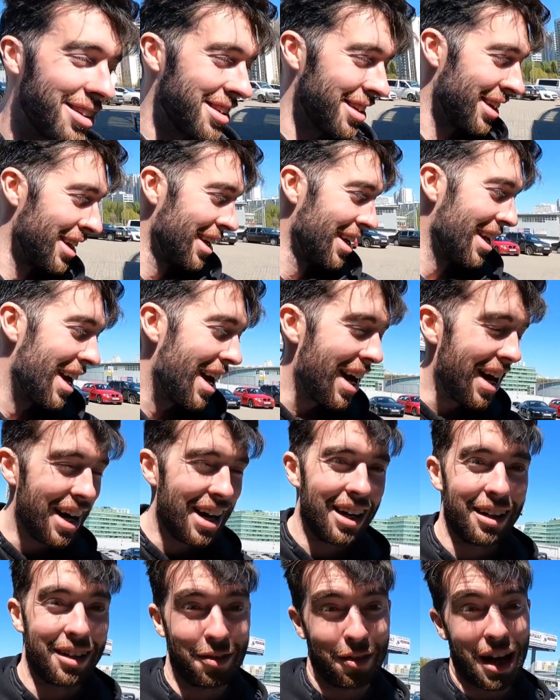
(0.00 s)

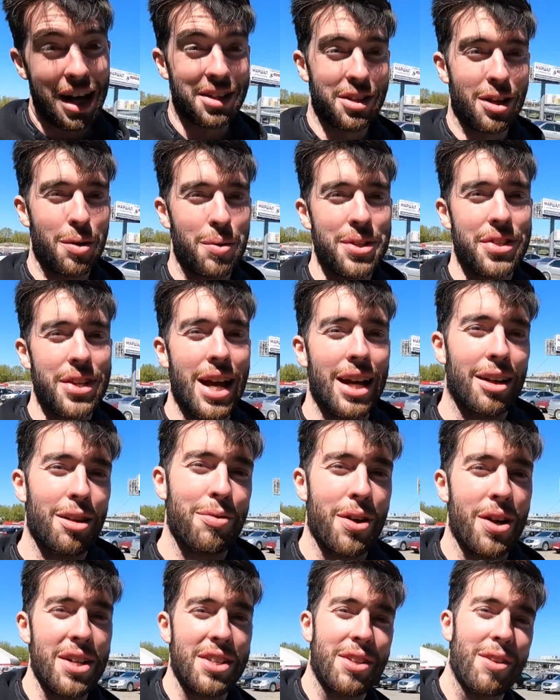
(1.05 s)
As I was saying, the
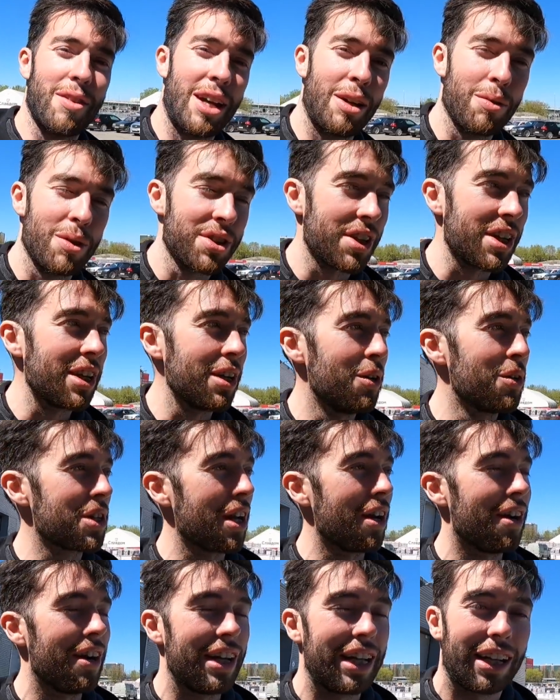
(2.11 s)
first event was a huge
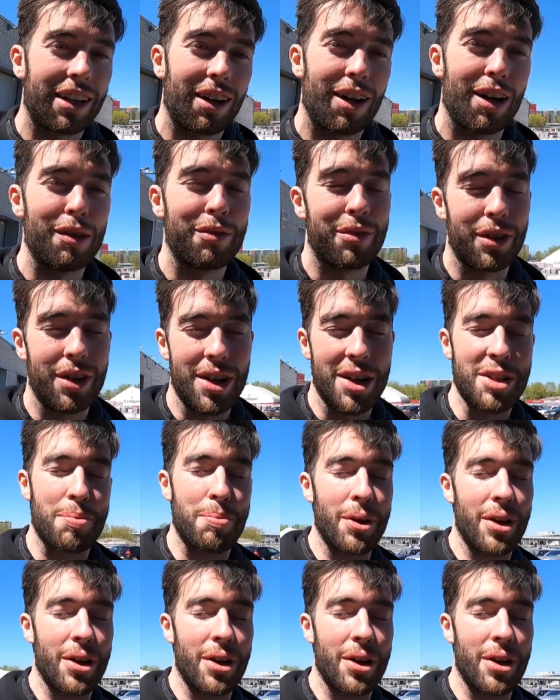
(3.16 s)
learning curve for us,